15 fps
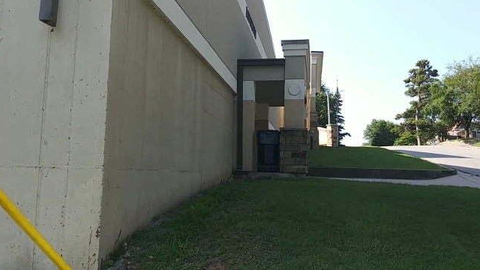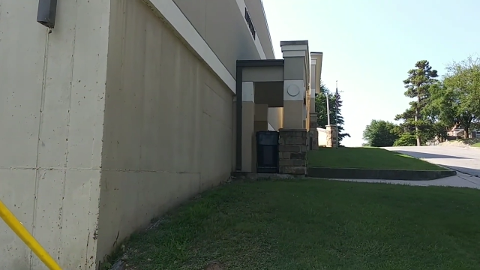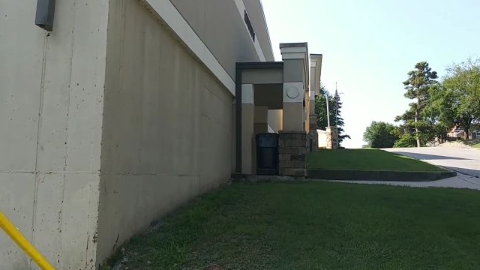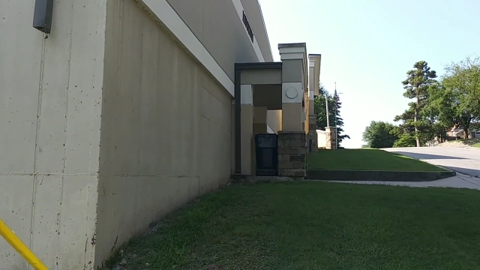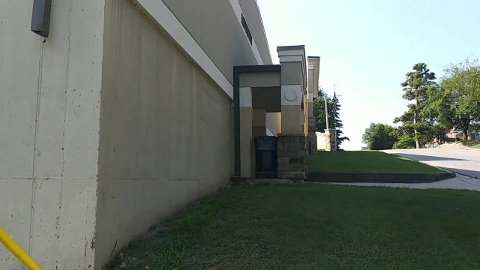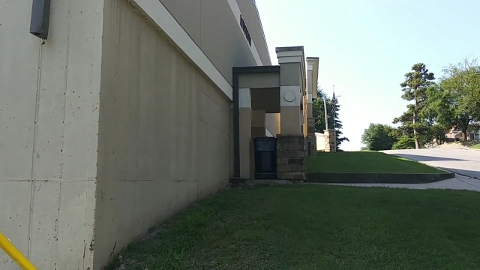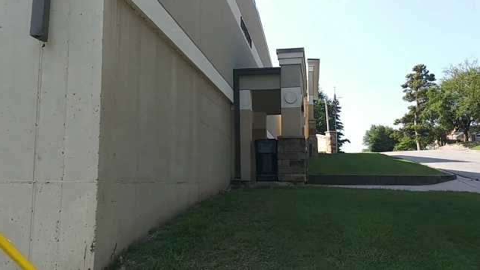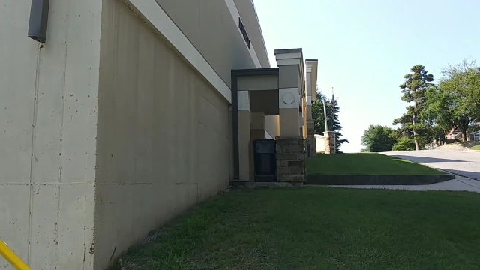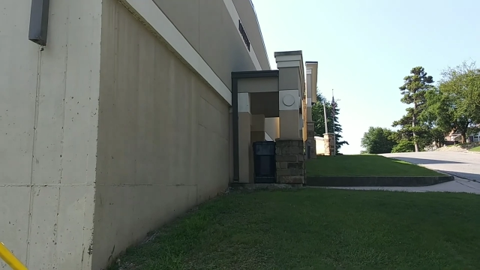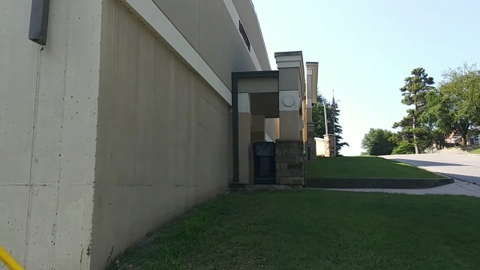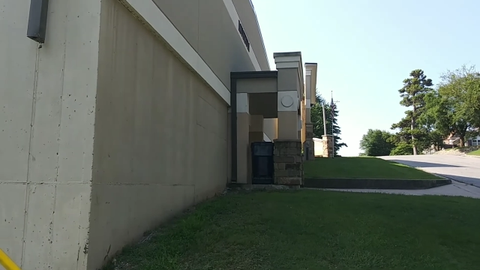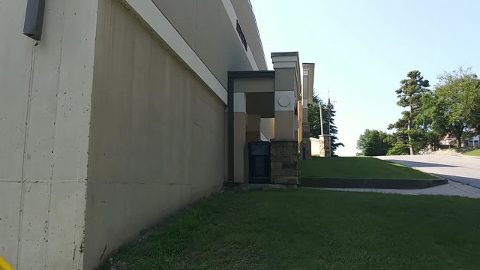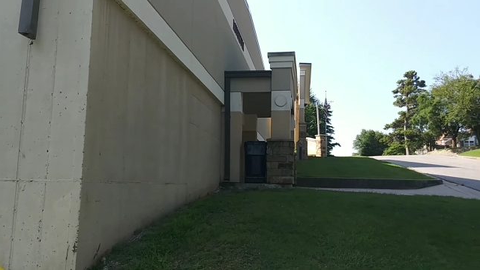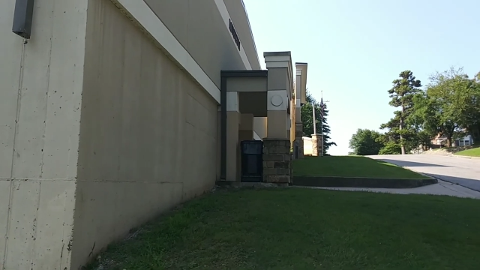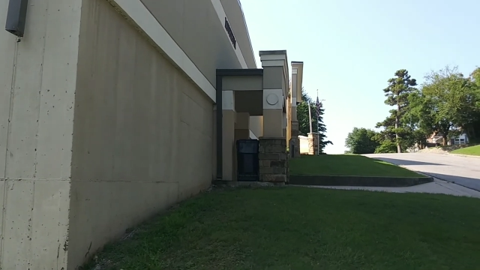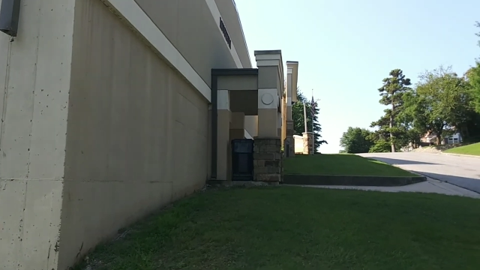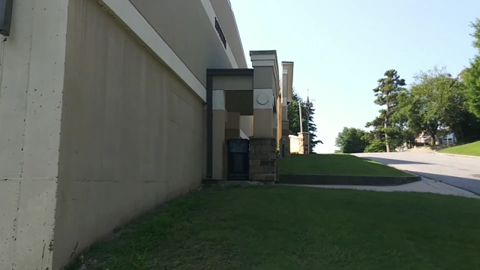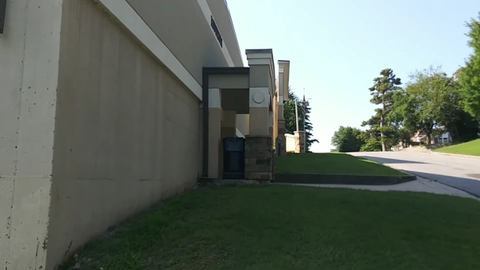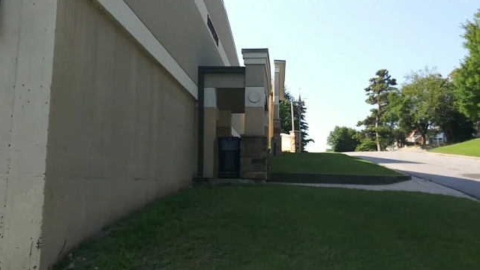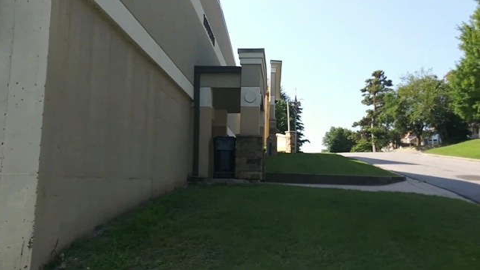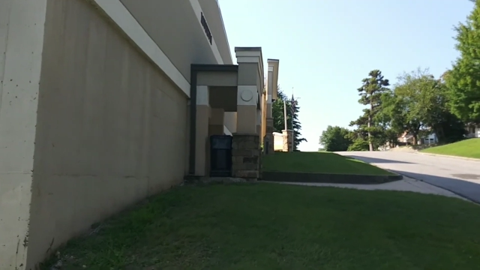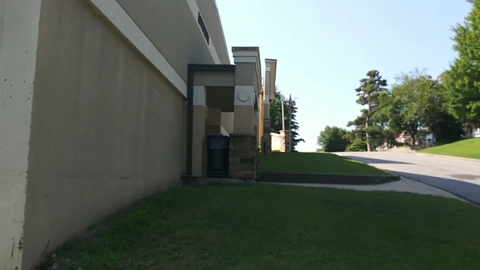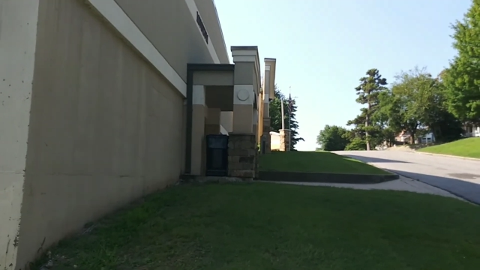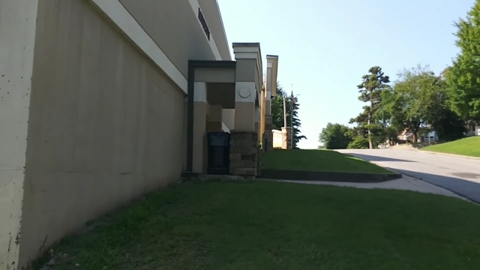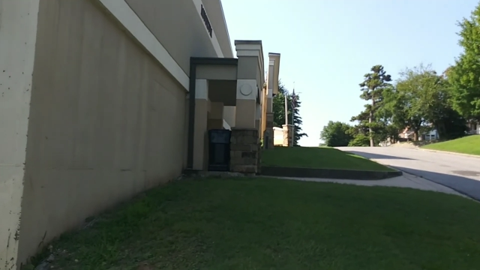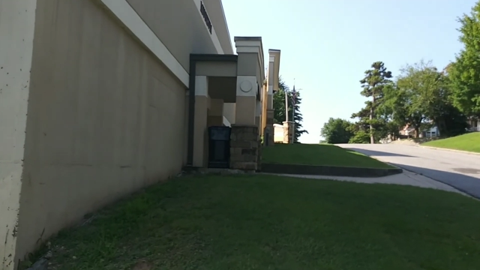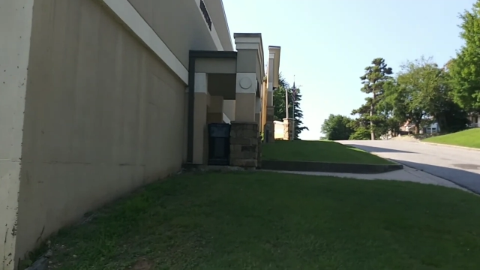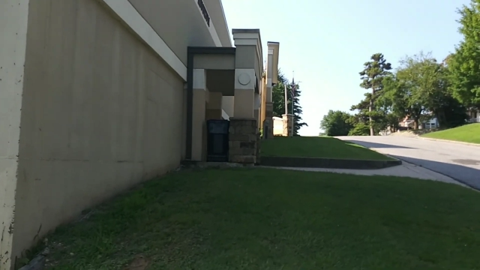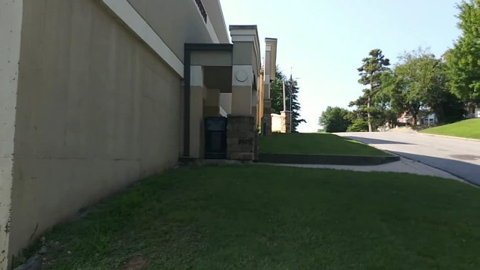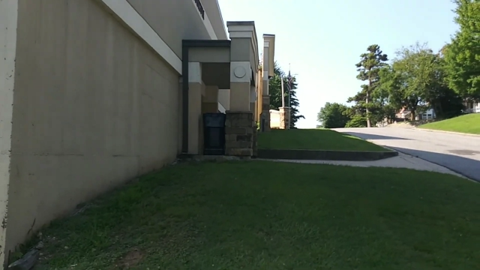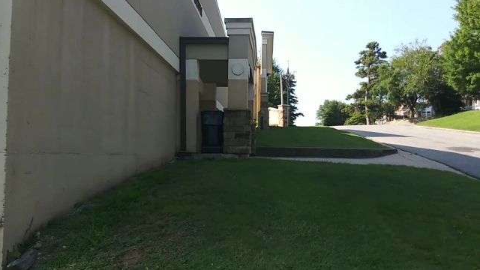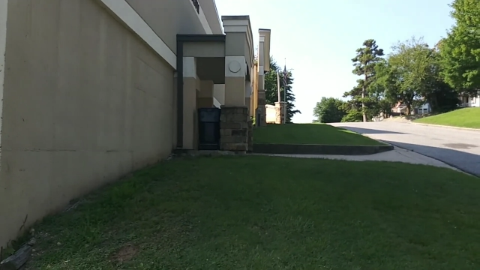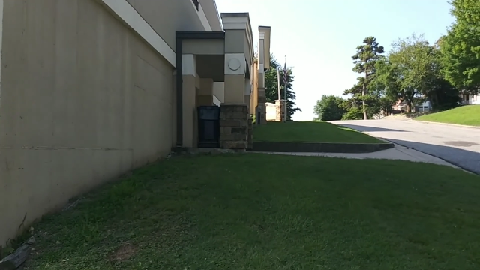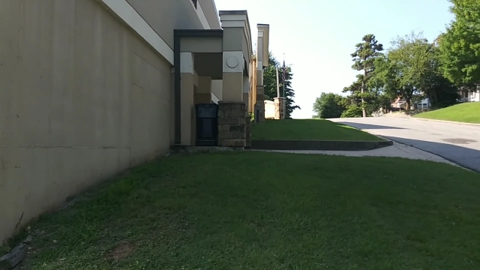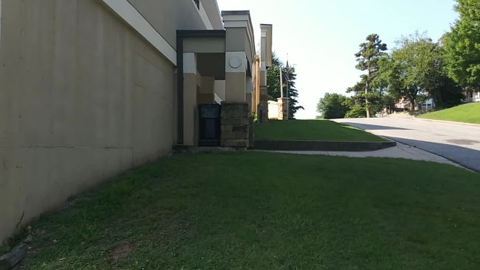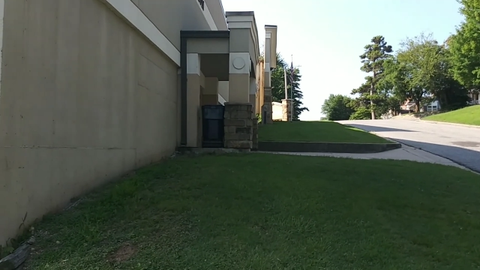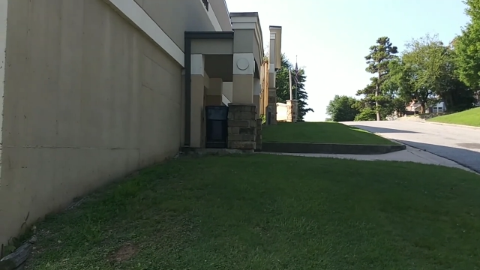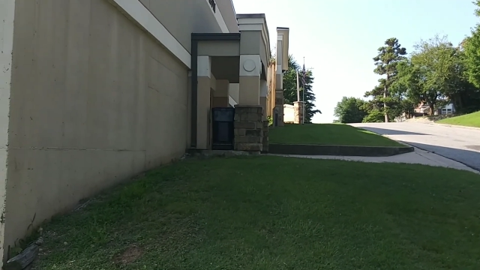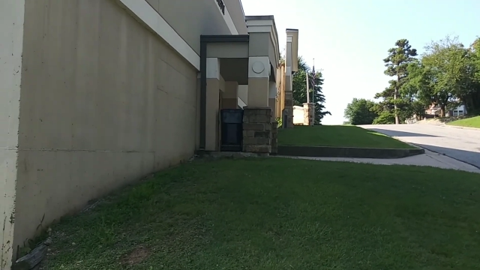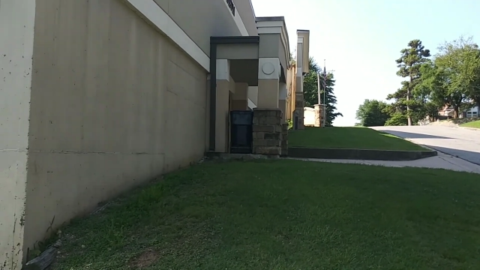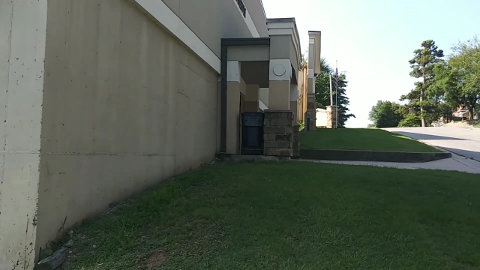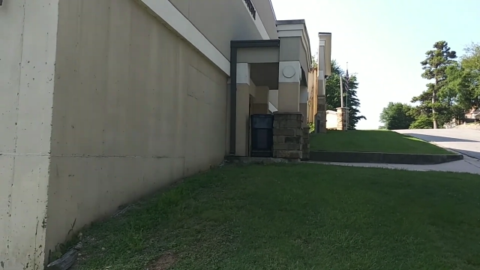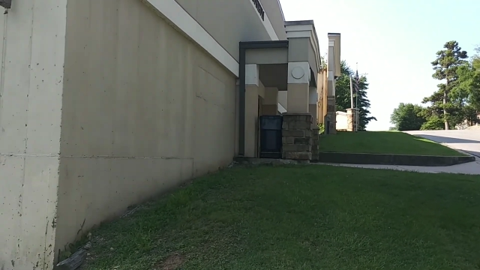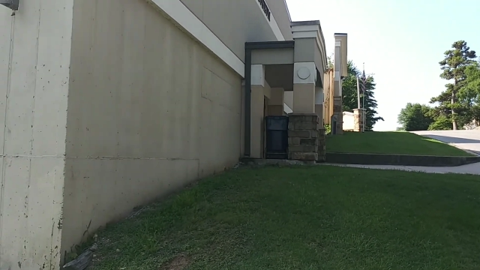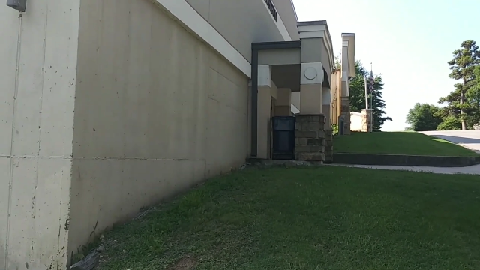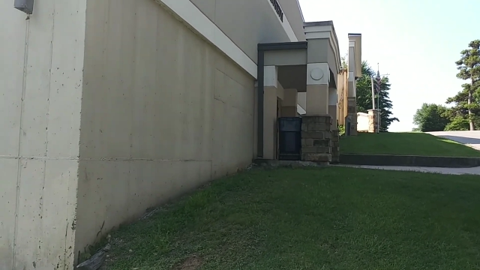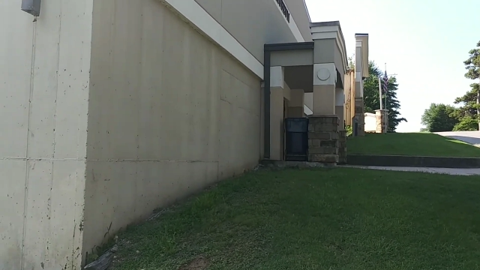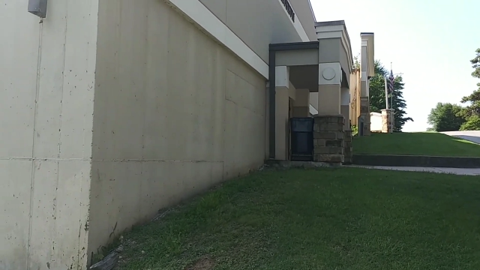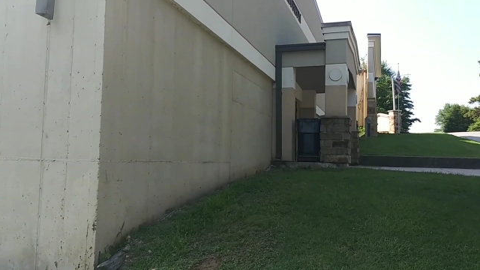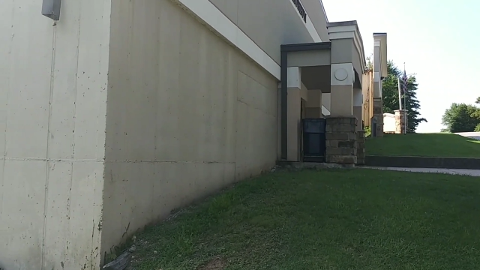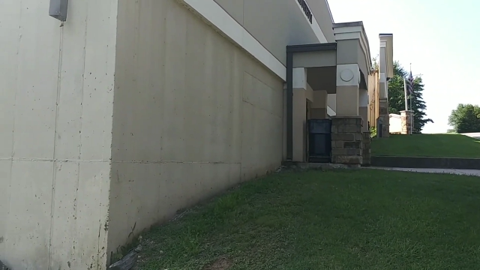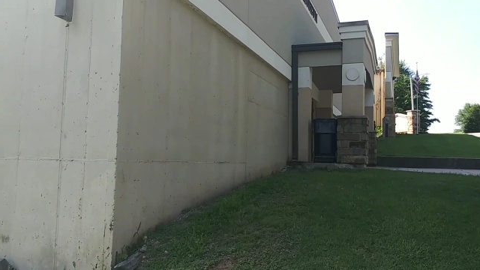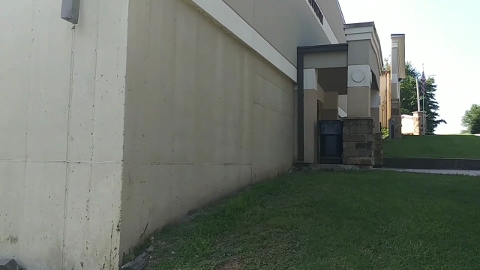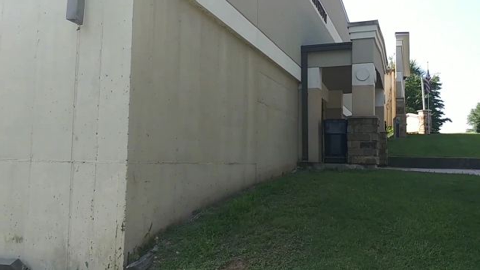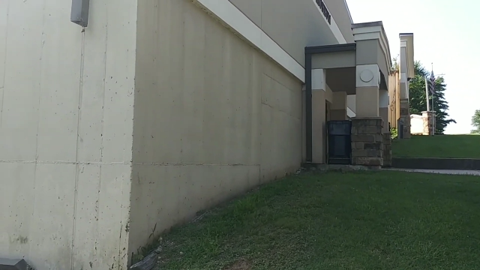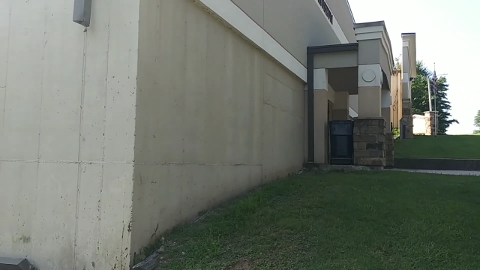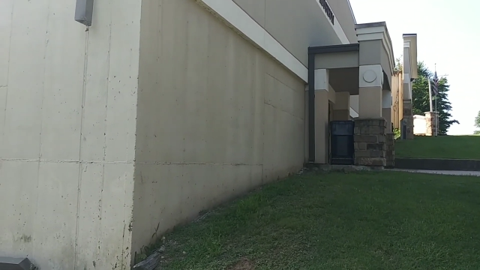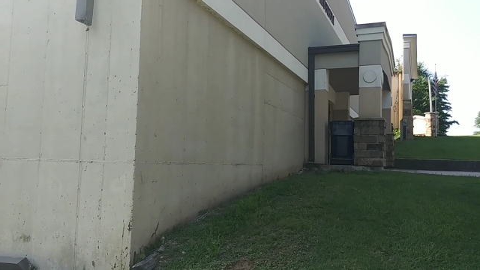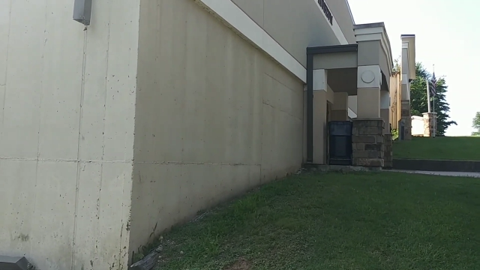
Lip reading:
Nobody's mouth can be seen.